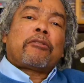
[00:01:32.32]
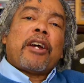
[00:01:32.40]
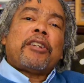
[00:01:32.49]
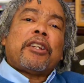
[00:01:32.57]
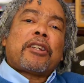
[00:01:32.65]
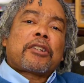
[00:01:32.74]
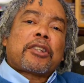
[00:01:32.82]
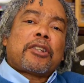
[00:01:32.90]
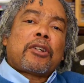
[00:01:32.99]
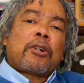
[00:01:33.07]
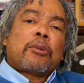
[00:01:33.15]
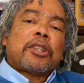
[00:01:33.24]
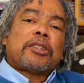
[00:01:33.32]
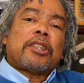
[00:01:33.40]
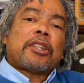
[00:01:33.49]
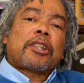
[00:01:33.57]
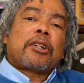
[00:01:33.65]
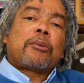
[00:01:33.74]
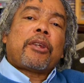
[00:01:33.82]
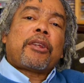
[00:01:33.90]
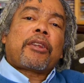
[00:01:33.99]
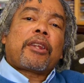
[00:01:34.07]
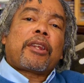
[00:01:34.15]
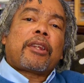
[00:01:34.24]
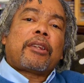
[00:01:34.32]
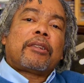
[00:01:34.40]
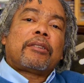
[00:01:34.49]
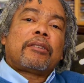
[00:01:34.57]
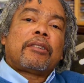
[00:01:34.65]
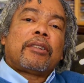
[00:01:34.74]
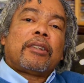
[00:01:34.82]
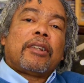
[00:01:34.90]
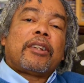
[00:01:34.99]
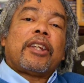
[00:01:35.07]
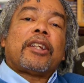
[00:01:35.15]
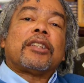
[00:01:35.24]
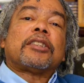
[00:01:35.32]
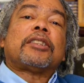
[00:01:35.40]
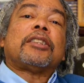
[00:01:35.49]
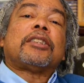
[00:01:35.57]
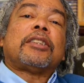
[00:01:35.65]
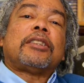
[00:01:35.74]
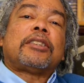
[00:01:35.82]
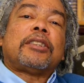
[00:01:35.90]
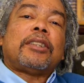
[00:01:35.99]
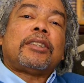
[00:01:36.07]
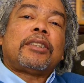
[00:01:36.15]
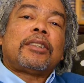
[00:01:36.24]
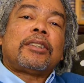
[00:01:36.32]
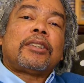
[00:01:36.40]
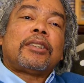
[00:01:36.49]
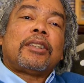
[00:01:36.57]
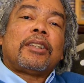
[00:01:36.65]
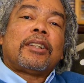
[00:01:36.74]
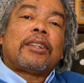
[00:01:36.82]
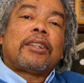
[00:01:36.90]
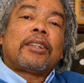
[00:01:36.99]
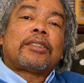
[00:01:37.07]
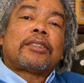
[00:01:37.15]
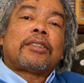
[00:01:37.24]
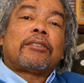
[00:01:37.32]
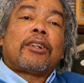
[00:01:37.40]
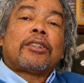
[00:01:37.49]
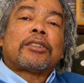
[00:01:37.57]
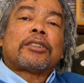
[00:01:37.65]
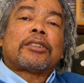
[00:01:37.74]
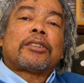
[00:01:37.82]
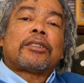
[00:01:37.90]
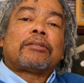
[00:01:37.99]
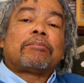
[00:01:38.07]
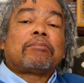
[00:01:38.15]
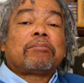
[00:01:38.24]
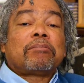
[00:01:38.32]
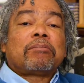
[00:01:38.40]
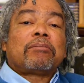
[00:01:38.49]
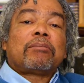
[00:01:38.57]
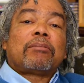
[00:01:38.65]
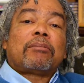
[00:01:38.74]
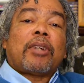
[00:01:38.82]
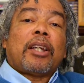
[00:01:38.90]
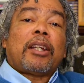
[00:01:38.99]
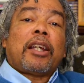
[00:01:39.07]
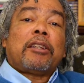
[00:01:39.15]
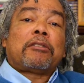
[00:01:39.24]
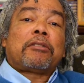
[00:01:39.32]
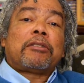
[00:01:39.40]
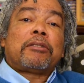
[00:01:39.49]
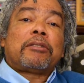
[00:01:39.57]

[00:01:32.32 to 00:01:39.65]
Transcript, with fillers: Finding a cure would take away the, the uncertainty that surrounds my life.